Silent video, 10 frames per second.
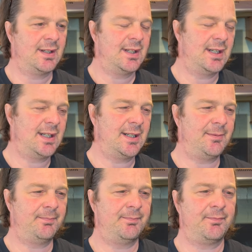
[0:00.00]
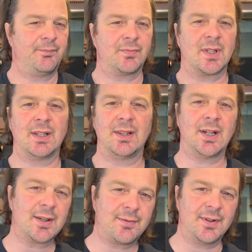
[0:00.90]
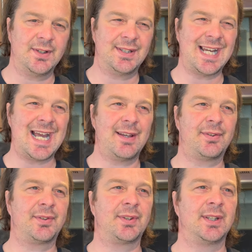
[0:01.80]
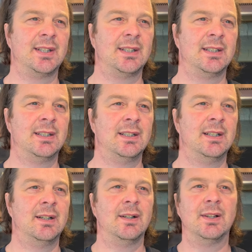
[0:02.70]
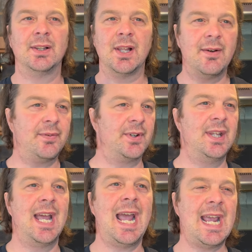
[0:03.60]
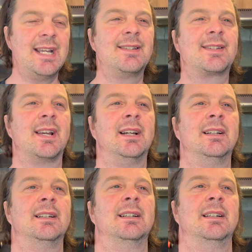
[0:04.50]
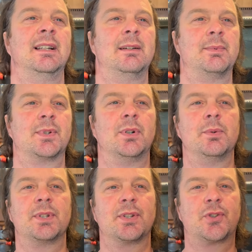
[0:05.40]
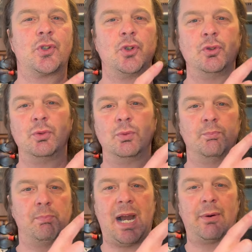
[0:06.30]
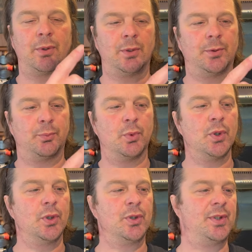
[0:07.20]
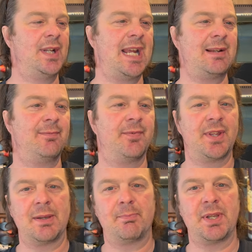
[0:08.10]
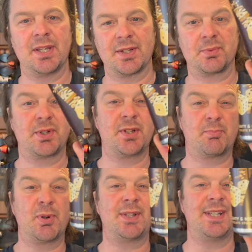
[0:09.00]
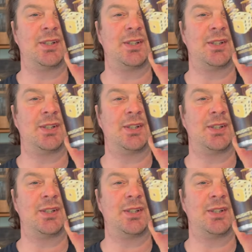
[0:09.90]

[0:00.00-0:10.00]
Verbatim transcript: um, Life and Death, Love and Hate. It was always a two-barrel word name for their beers, which is pretty